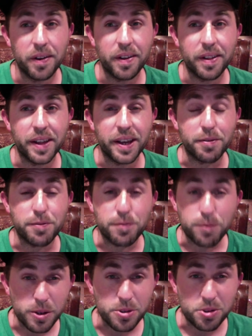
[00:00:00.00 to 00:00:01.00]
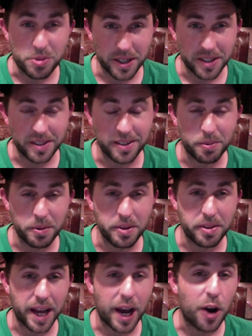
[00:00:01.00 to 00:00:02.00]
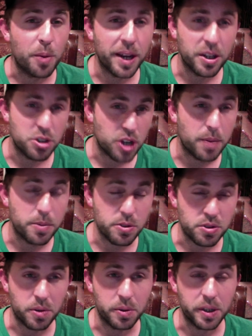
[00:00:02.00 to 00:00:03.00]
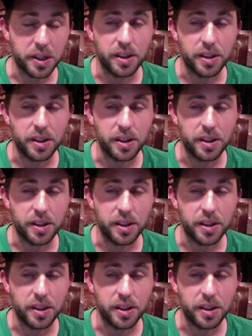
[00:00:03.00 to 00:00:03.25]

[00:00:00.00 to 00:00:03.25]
like, frustrated with how my job was going.